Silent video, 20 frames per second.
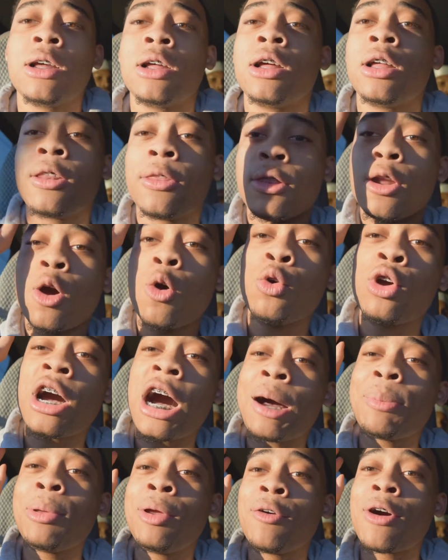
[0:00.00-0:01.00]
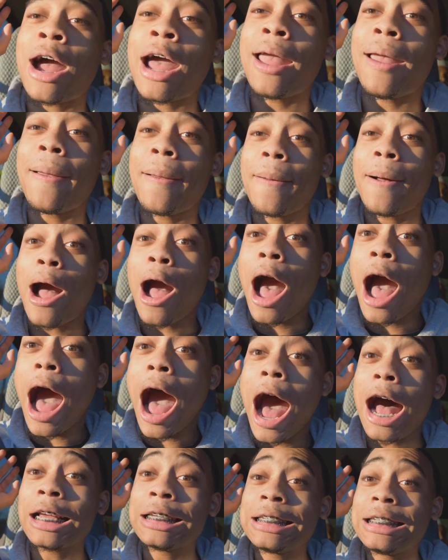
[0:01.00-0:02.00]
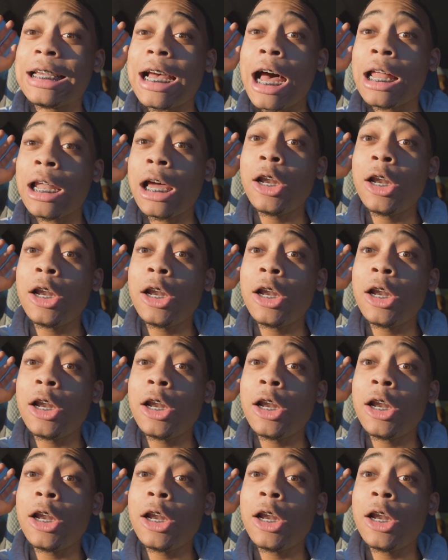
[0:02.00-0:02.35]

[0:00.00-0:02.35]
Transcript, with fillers: snap. No copyright. I'll see y'all